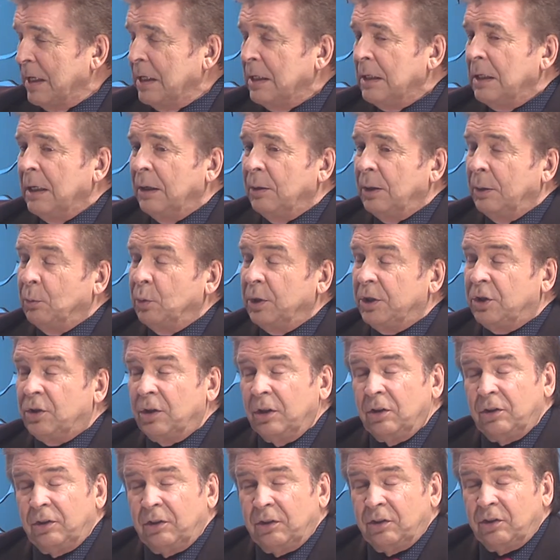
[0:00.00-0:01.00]
Which
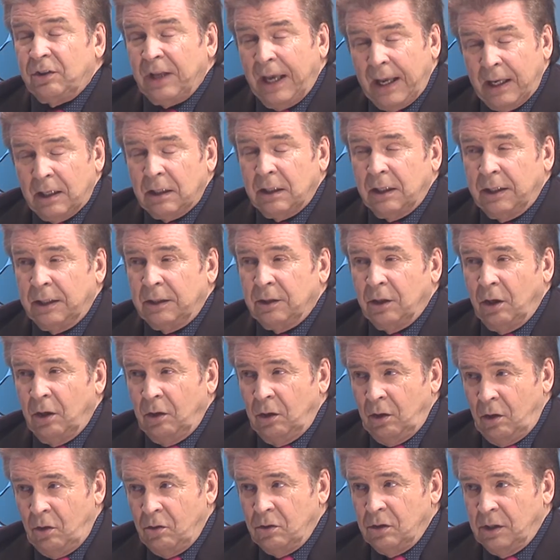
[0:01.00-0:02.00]
is sadly no
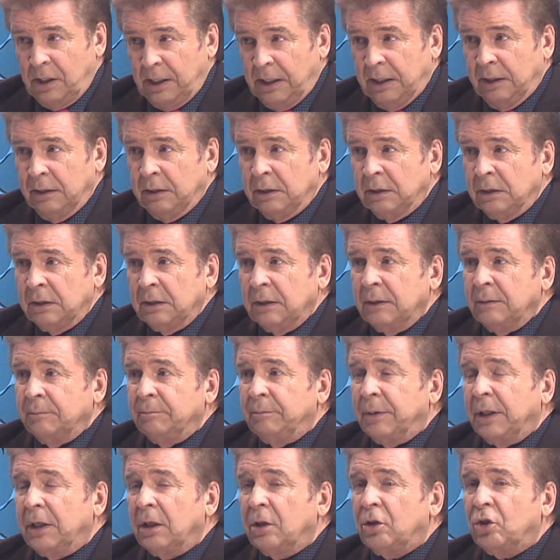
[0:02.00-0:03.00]
longer.
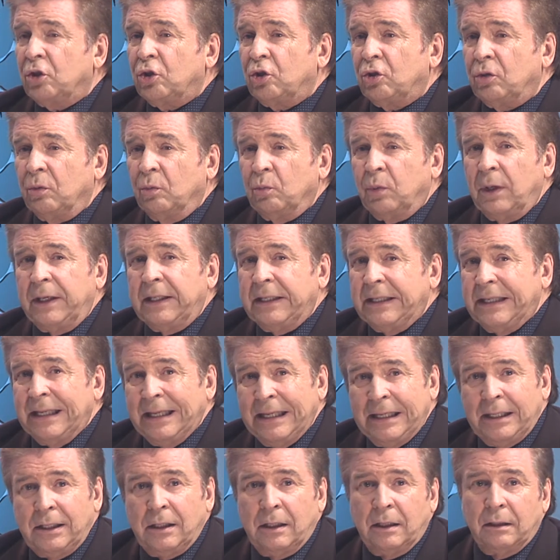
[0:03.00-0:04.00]
But we
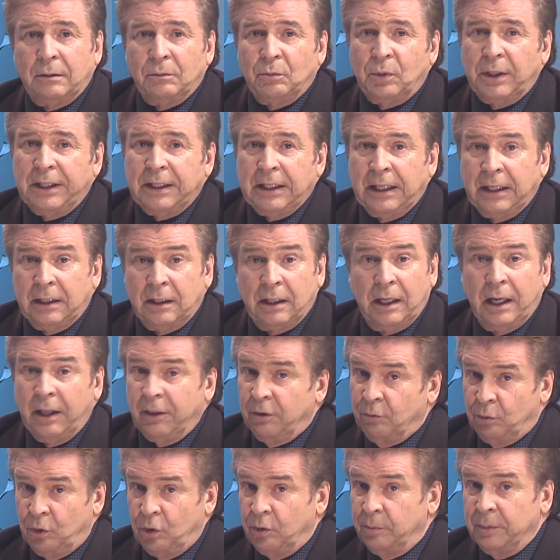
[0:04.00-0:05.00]
need
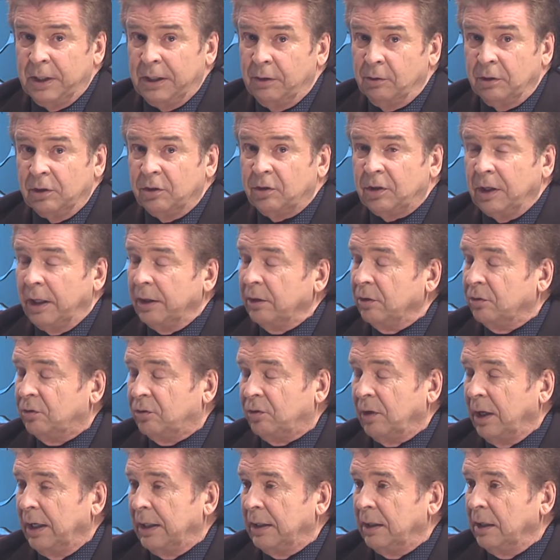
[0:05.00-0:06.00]
another room here in South
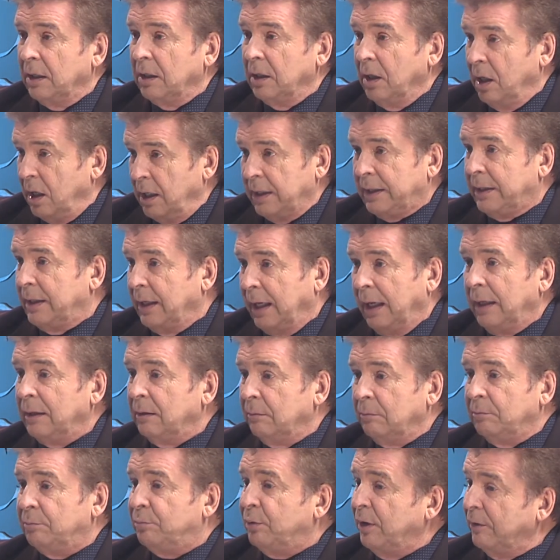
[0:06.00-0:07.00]
Australia like that,
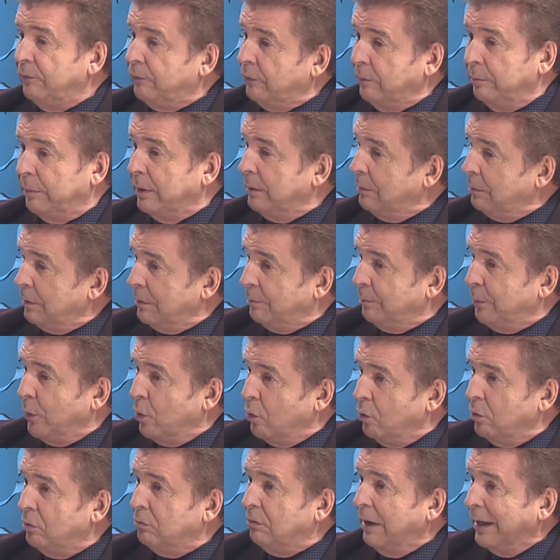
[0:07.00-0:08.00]
preferably with
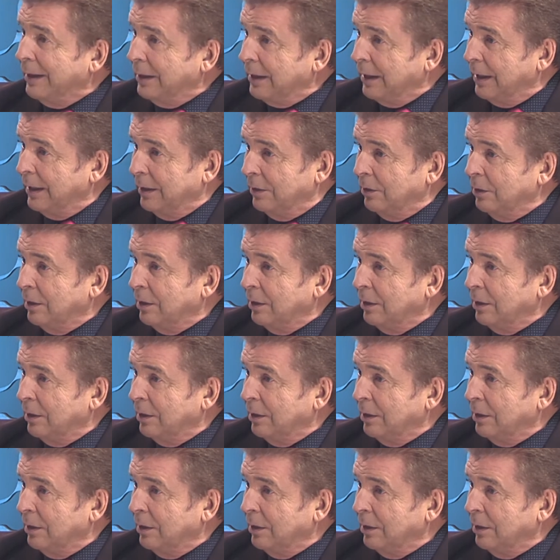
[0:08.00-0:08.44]
Paul running it.